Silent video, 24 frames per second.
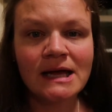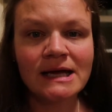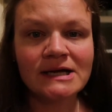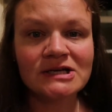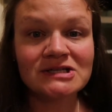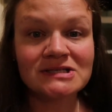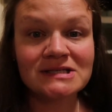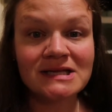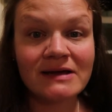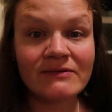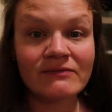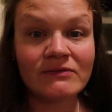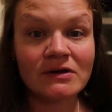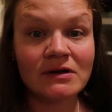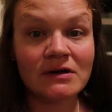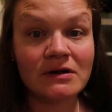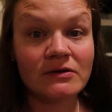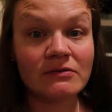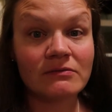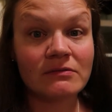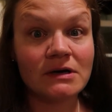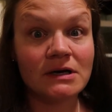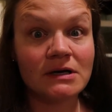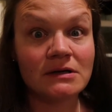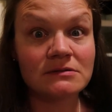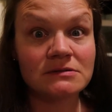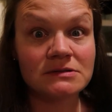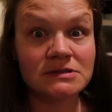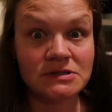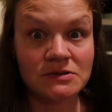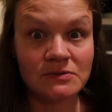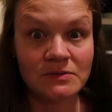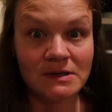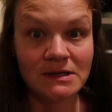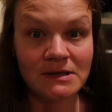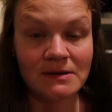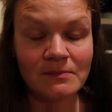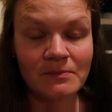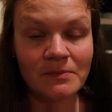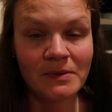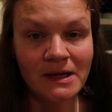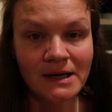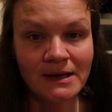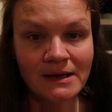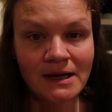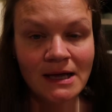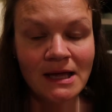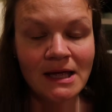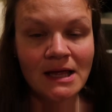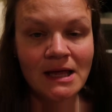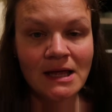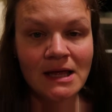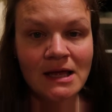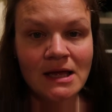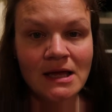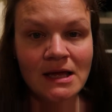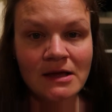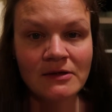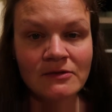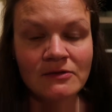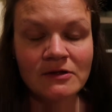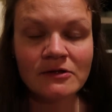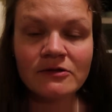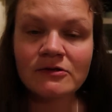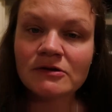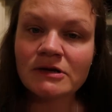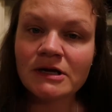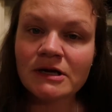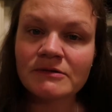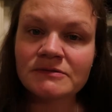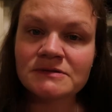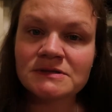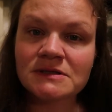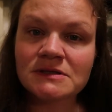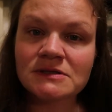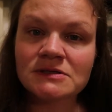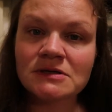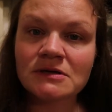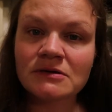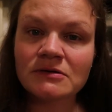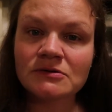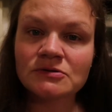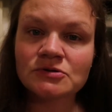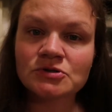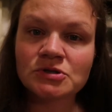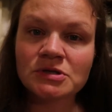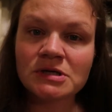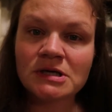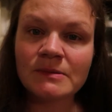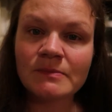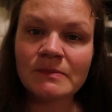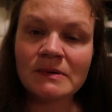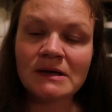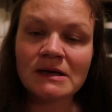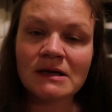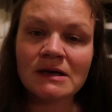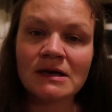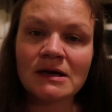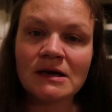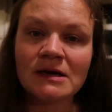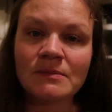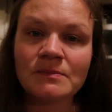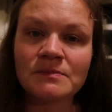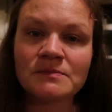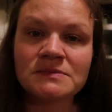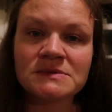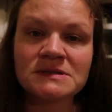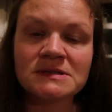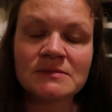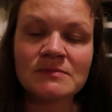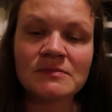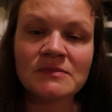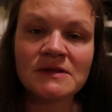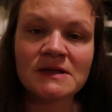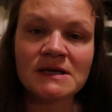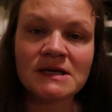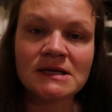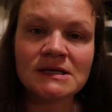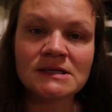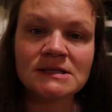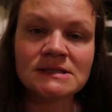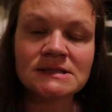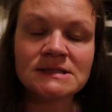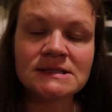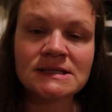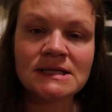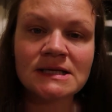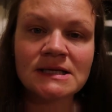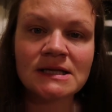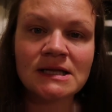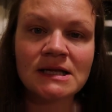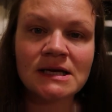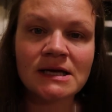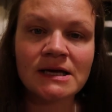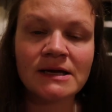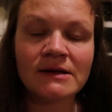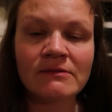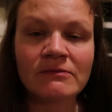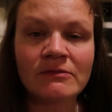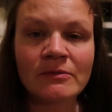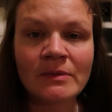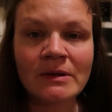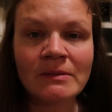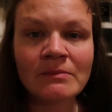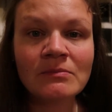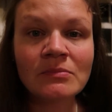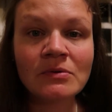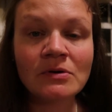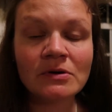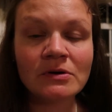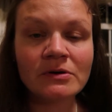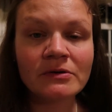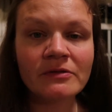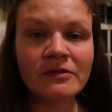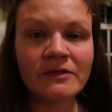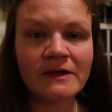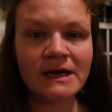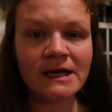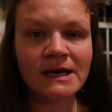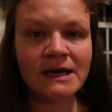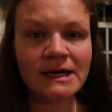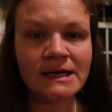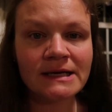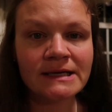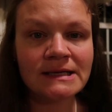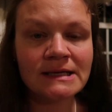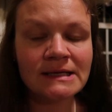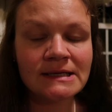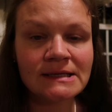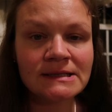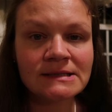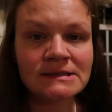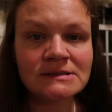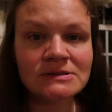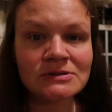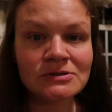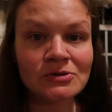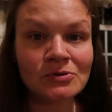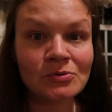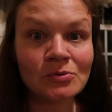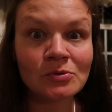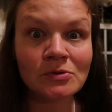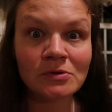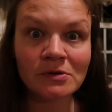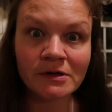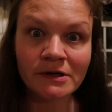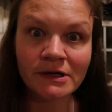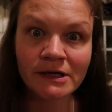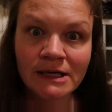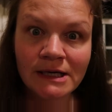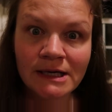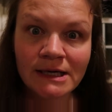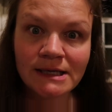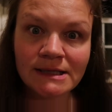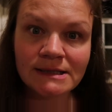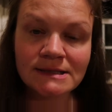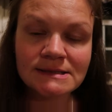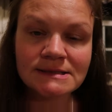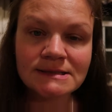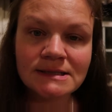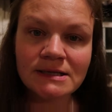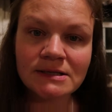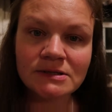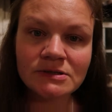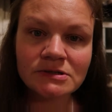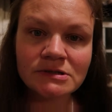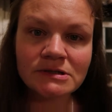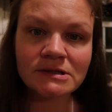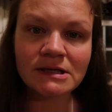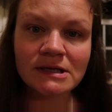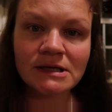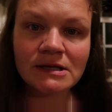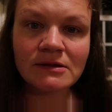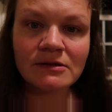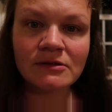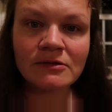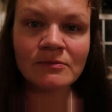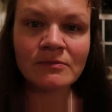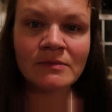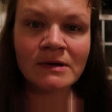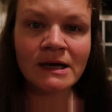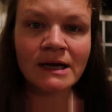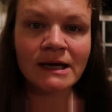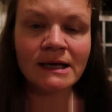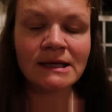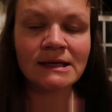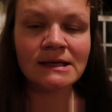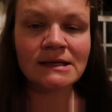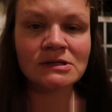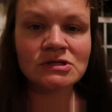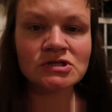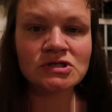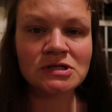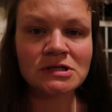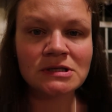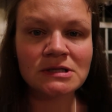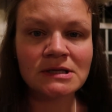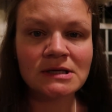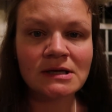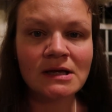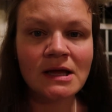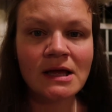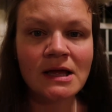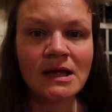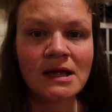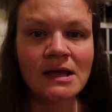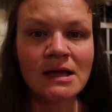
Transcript: i just haven't gotten around to it but the other day I was at the Dollar Tree picking up some things and then I remembered that I needed to organize underneath my kitchen